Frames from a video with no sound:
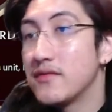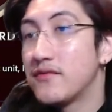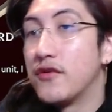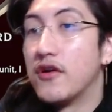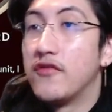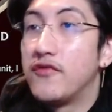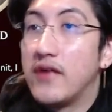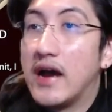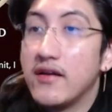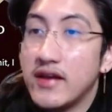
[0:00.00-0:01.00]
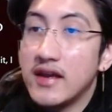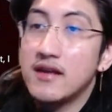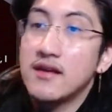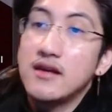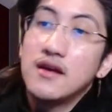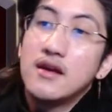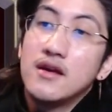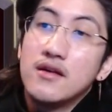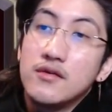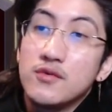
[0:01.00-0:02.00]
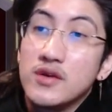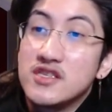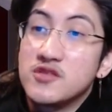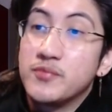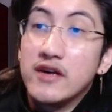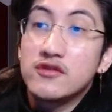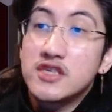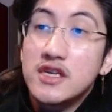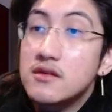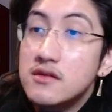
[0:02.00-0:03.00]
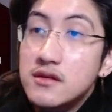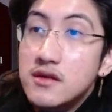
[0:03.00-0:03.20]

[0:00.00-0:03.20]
for a 5/8 with Spell Shield,